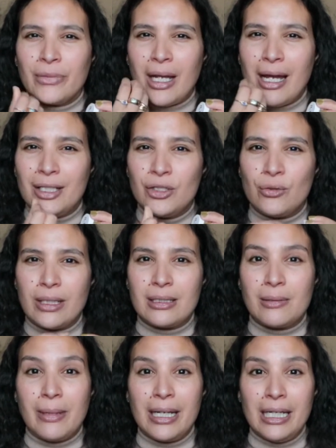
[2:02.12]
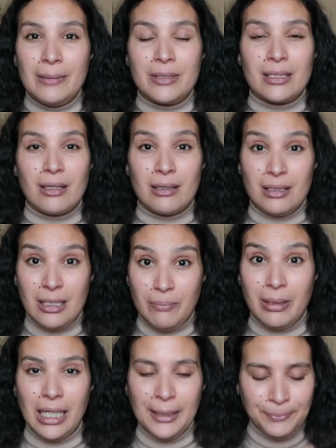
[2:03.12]
hydrate my lips
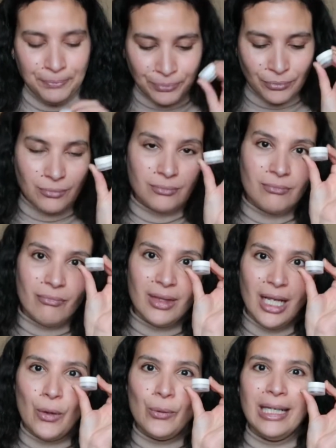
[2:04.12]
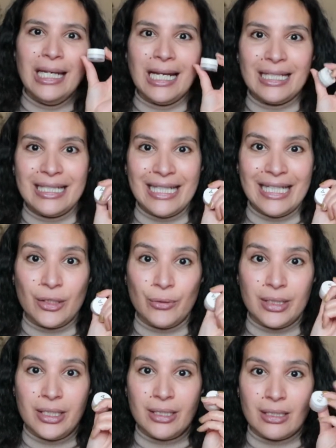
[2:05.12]
deeply. I really like the
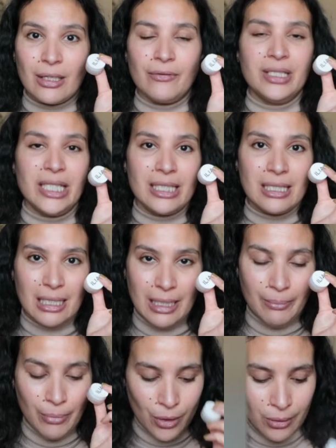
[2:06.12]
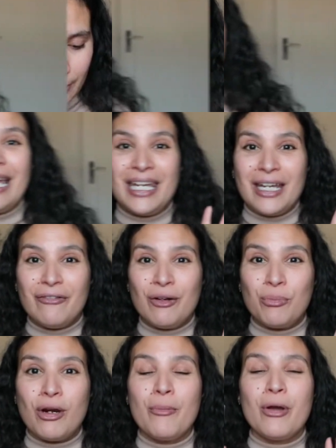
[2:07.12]
ingredients of this lip balm. Now for
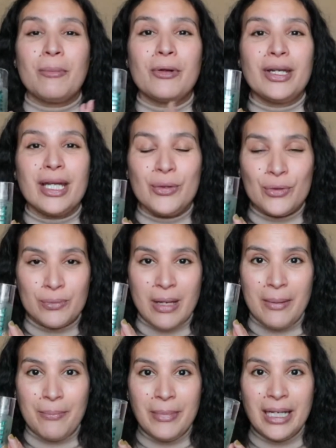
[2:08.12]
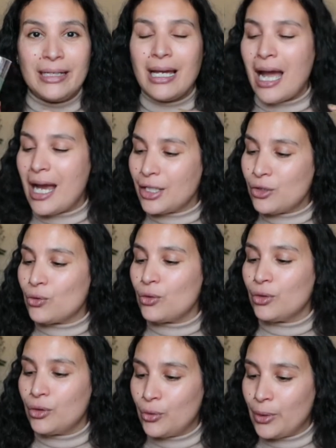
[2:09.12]
primer, I'm gonna use my Milk
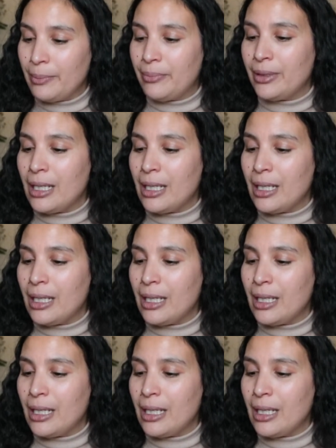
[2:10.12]
Hydro Grip